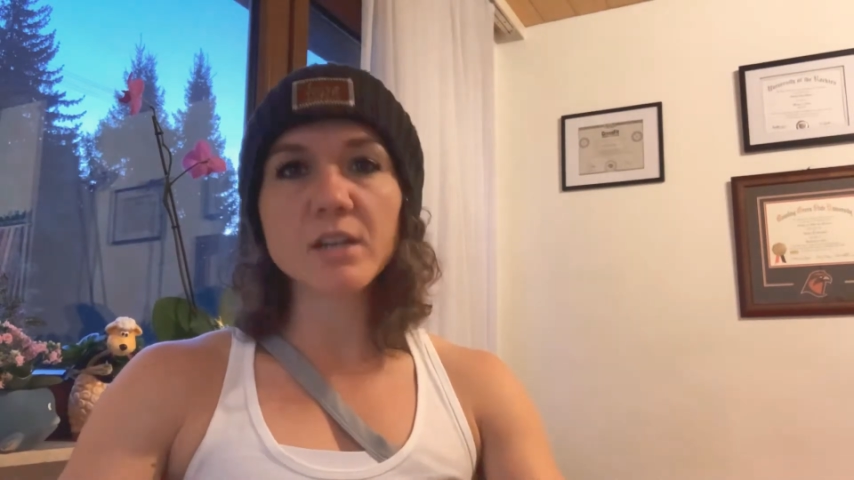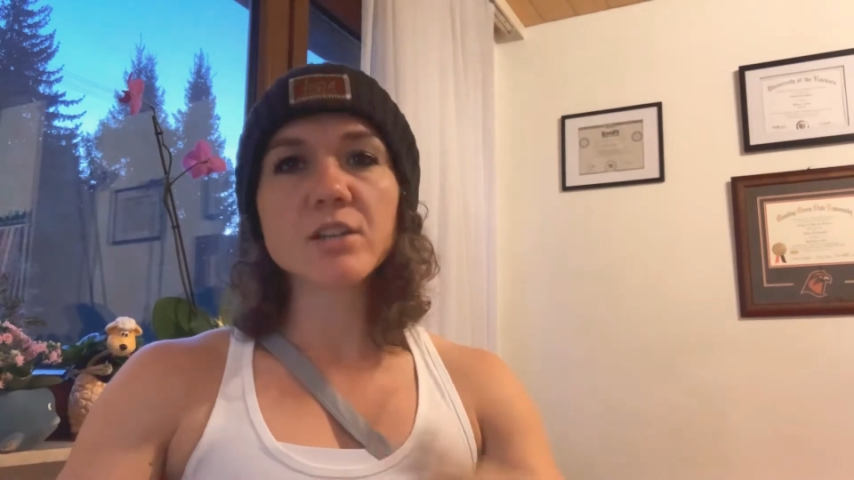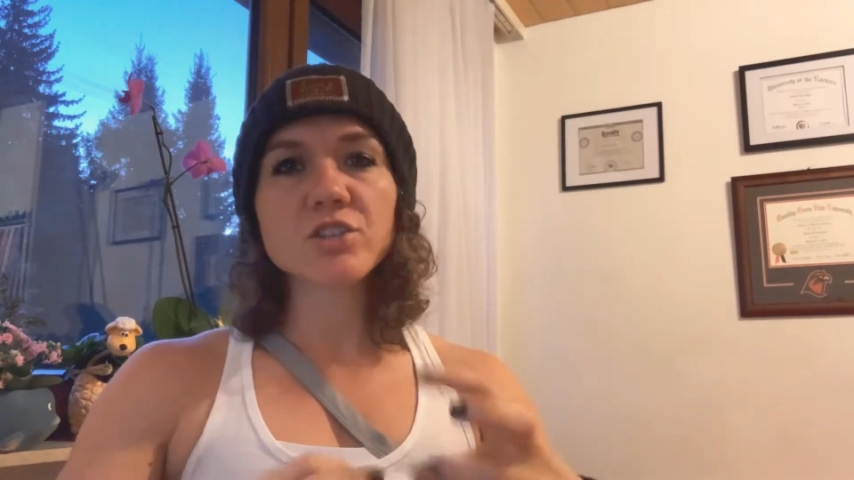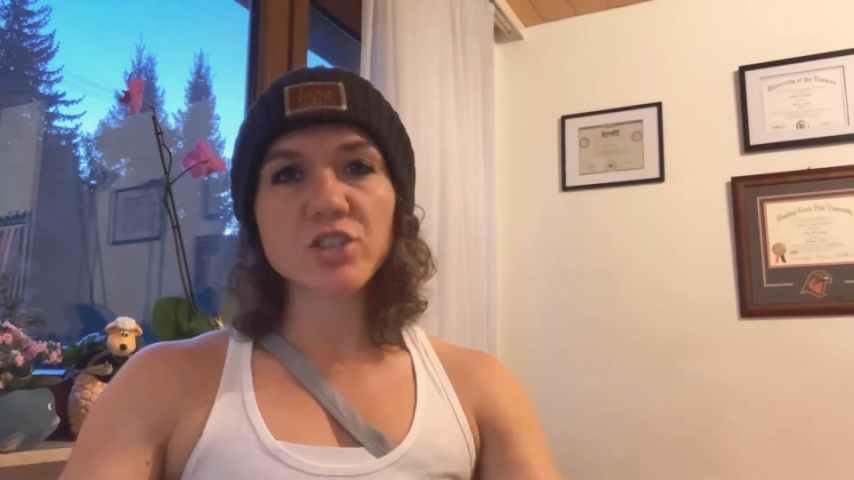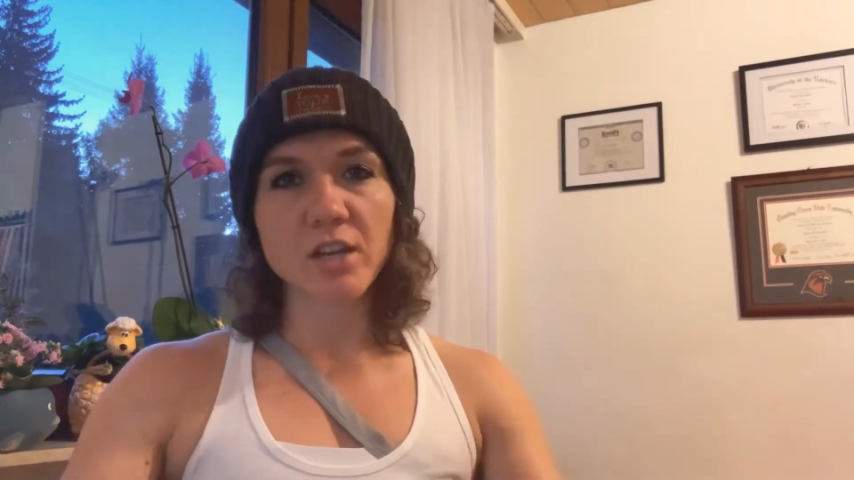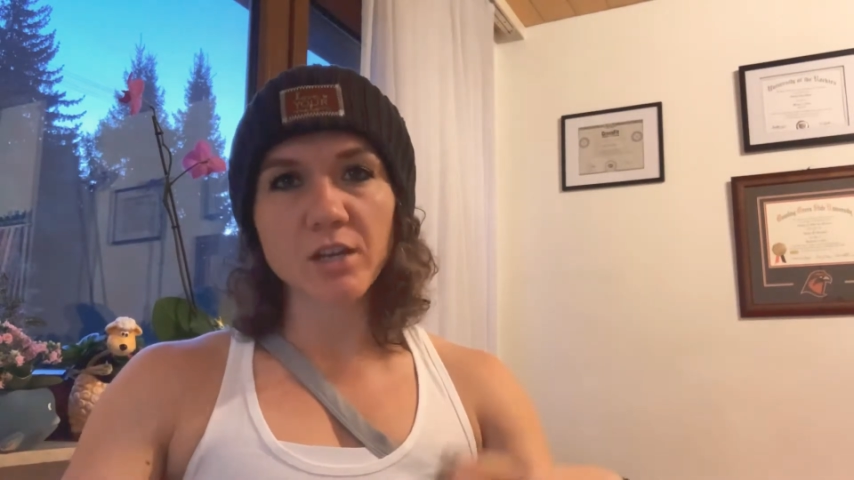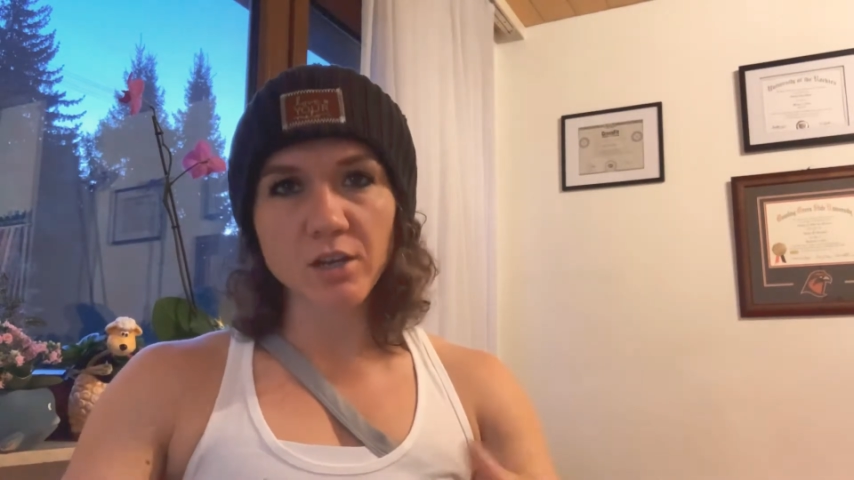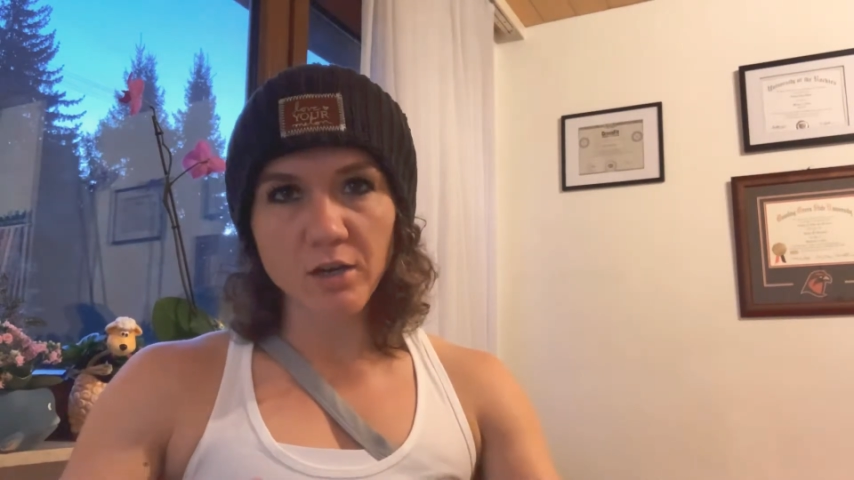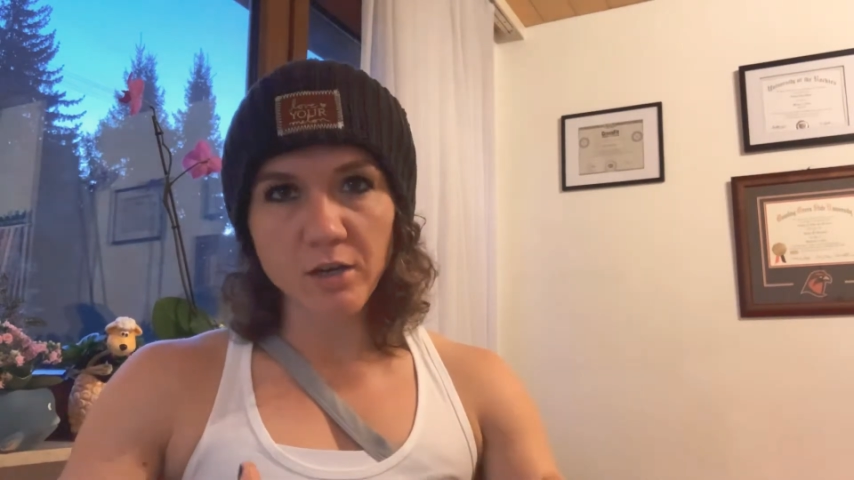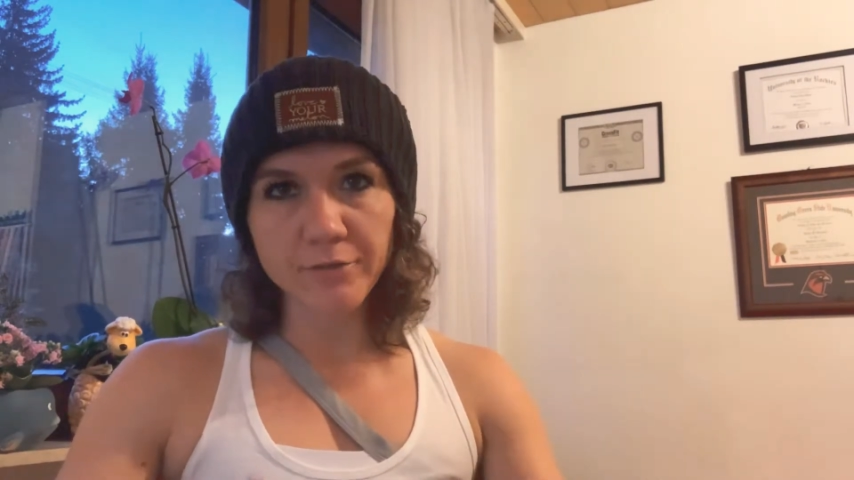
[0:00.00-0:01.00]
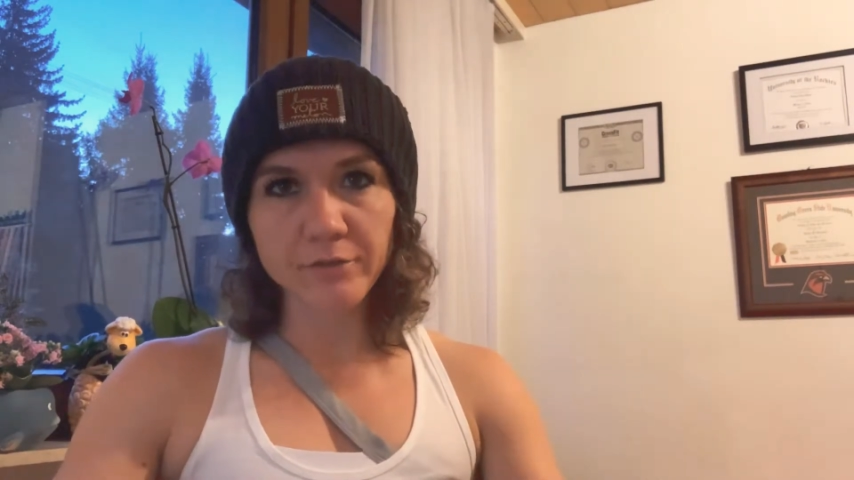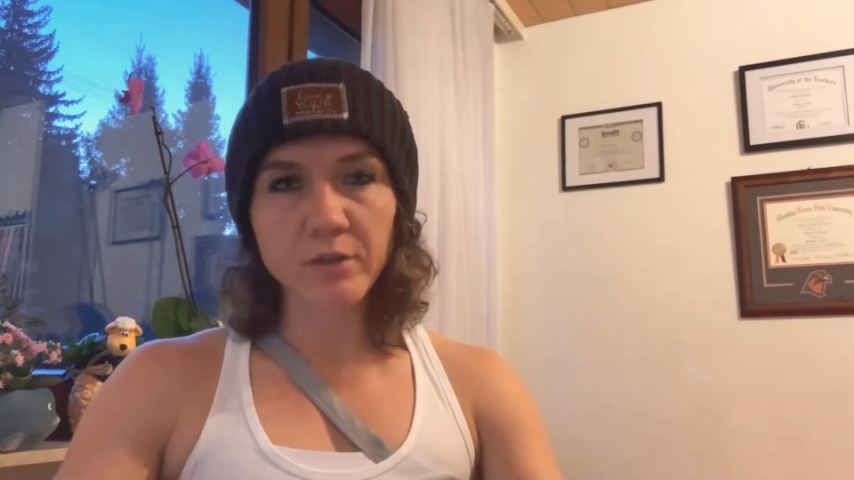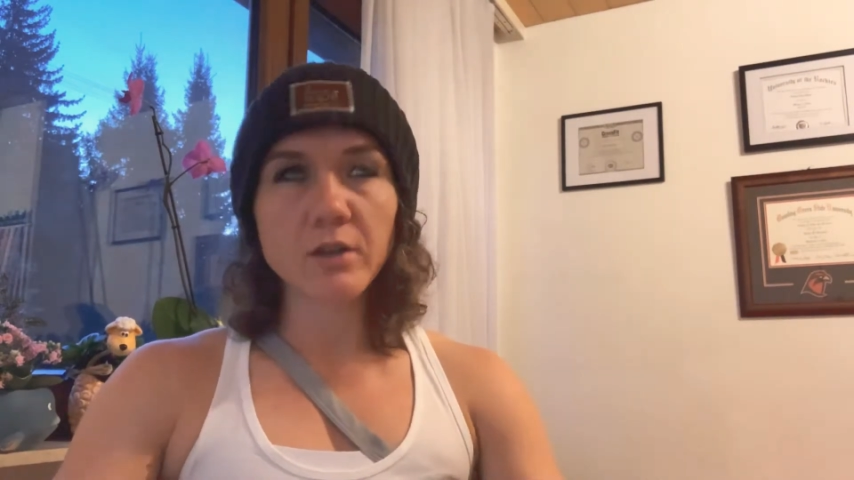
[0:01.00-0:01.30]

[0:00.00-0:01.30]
shake it off.